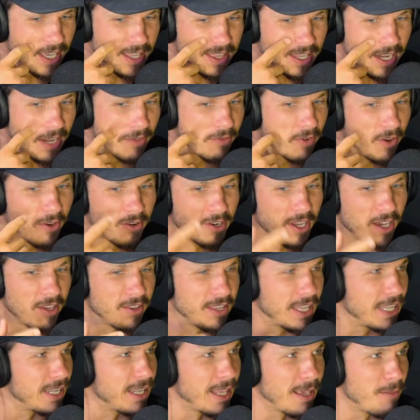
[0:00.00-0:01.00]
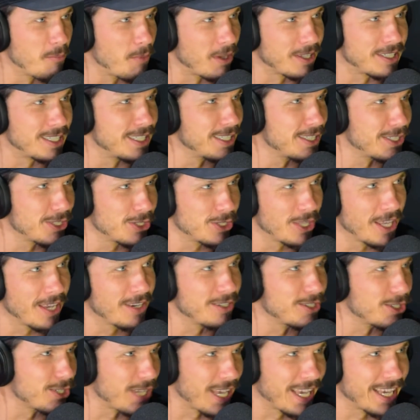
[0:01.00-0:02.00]
and then I found out that they, my sister,
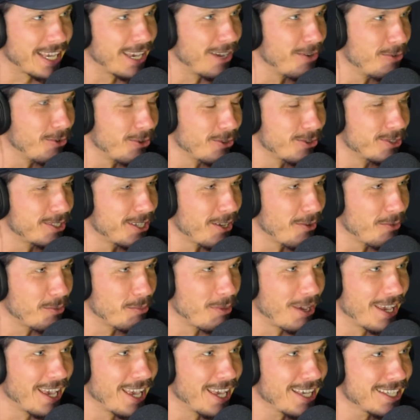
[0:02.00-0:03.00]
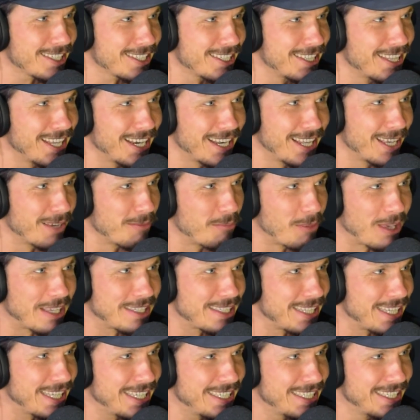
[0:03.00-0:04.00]
they just hang out all the time with my ex, and they're like
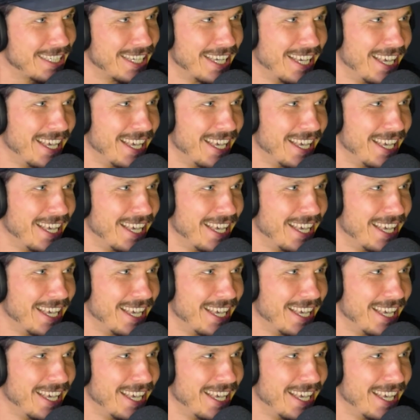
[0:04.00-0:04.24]
besties.